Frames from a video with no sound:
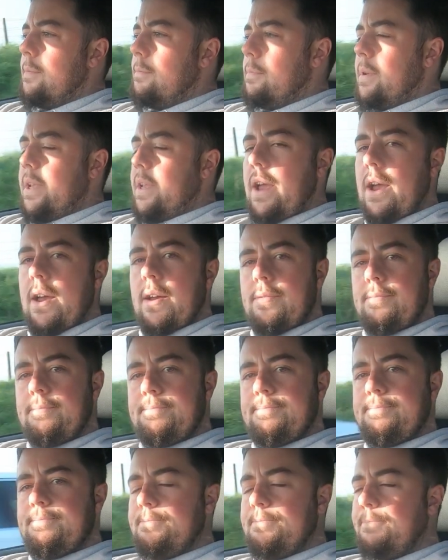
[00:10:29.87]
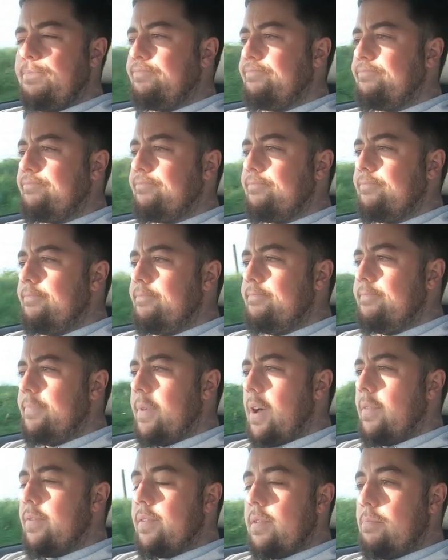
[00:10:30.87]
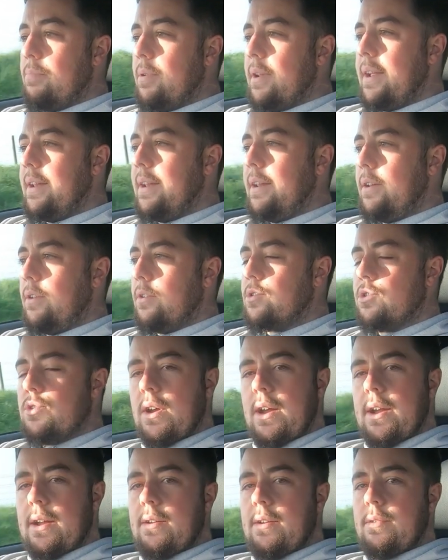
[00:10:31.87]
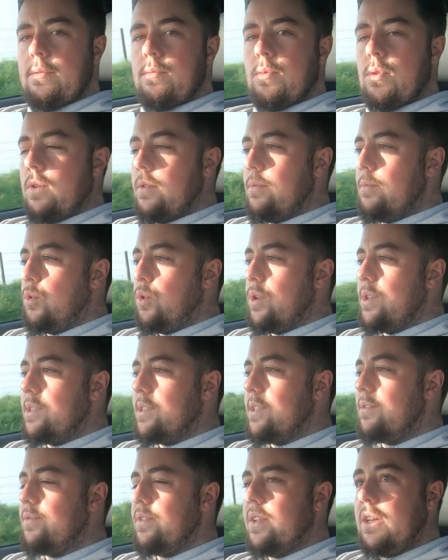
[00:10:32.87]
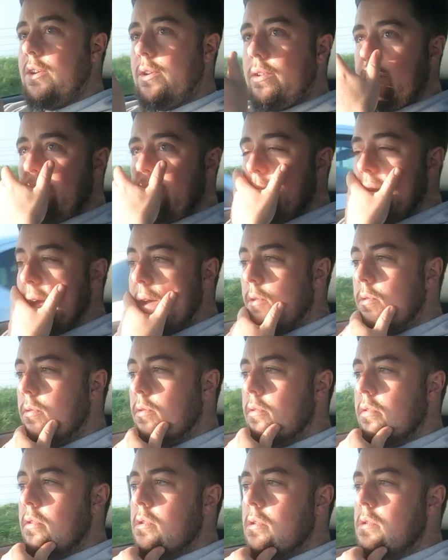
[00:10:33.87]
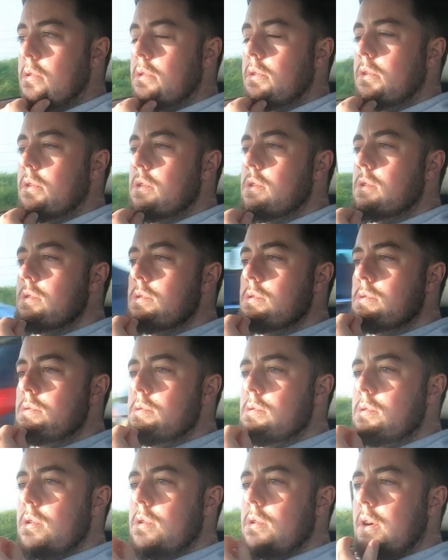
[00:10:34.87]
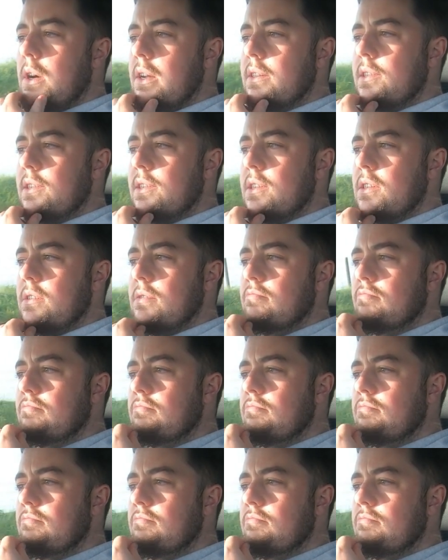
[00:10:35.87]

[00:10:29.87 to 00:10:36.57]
Yeah, I've completely lost track. What is this video even about? I don't know.